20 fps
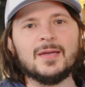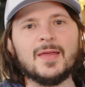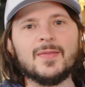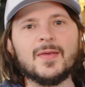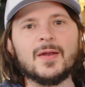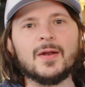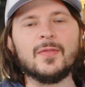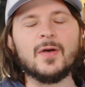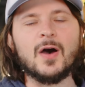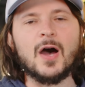and
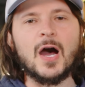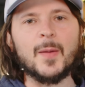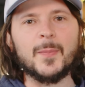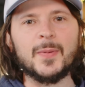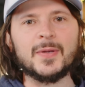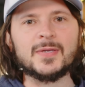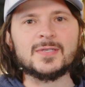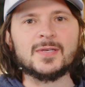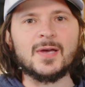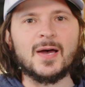then on the
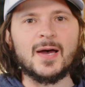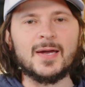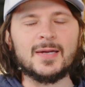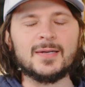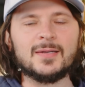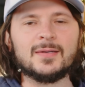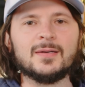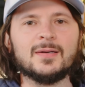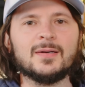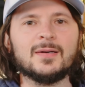hopping
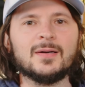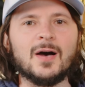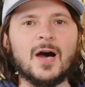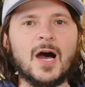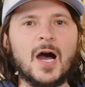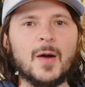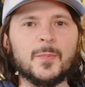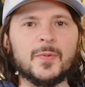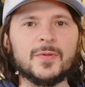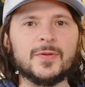side,
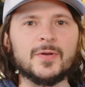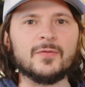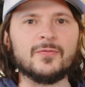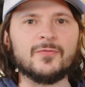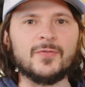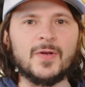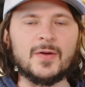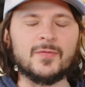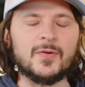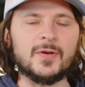hop with your
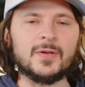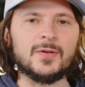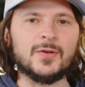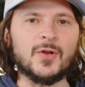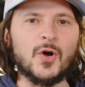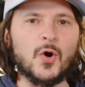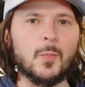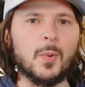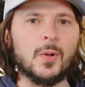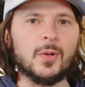favorite
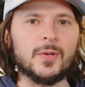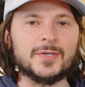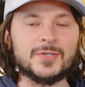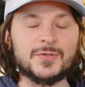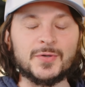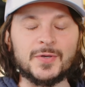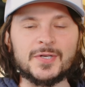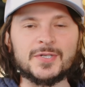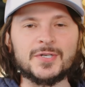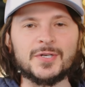noble and
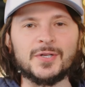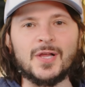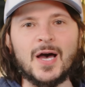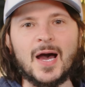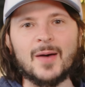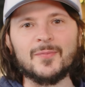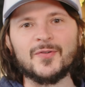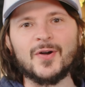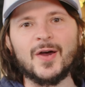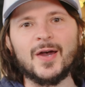traditional
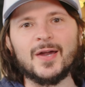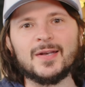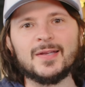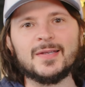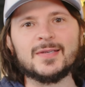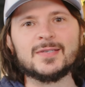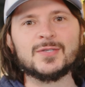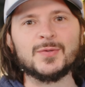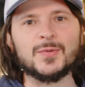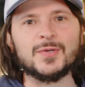hop
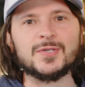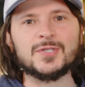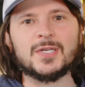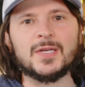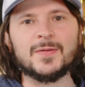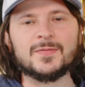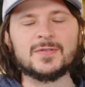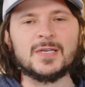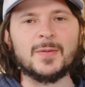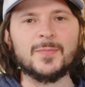varieties to
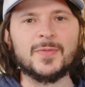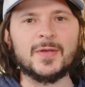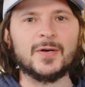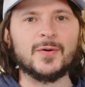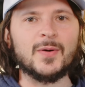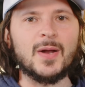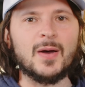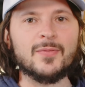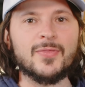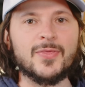achieve something
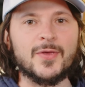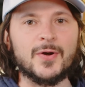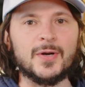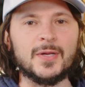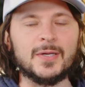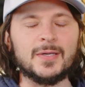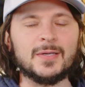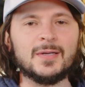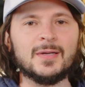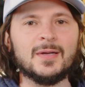around
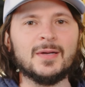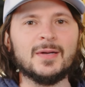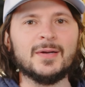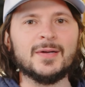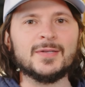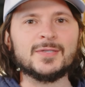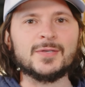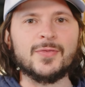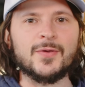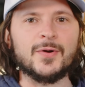30
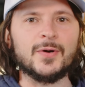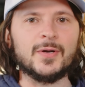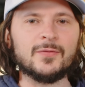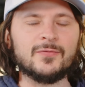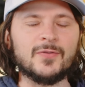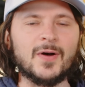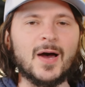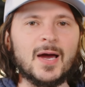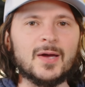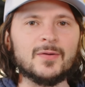to
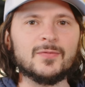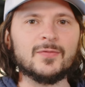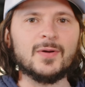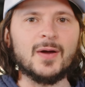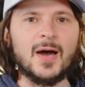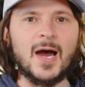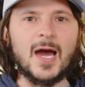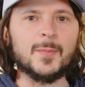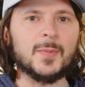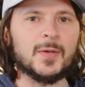35
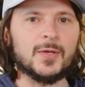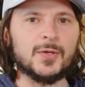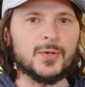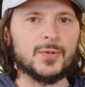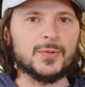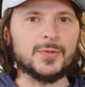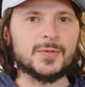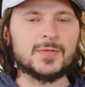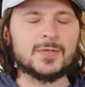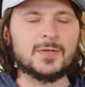
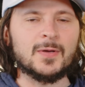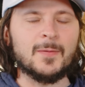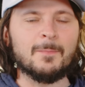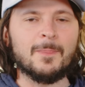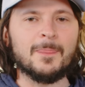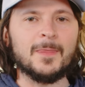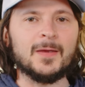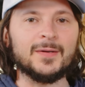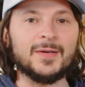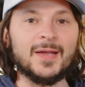IBUs.
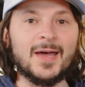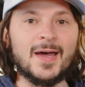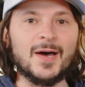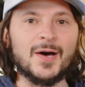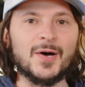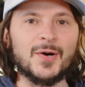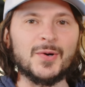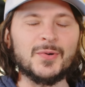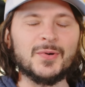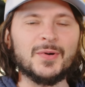
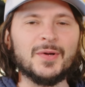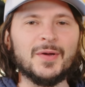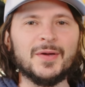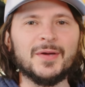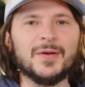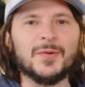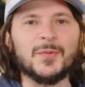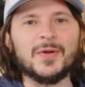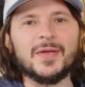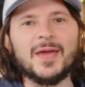Now
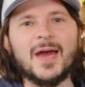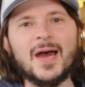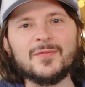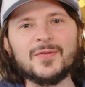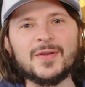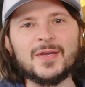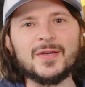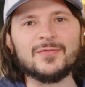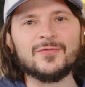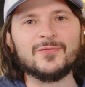we have
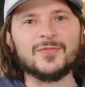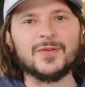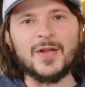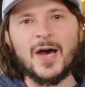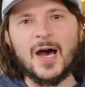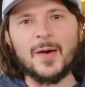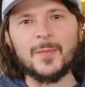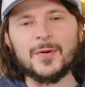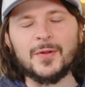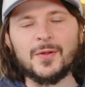a
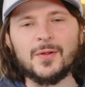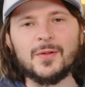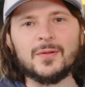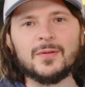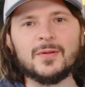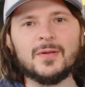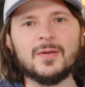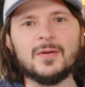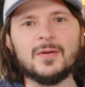phenomenal,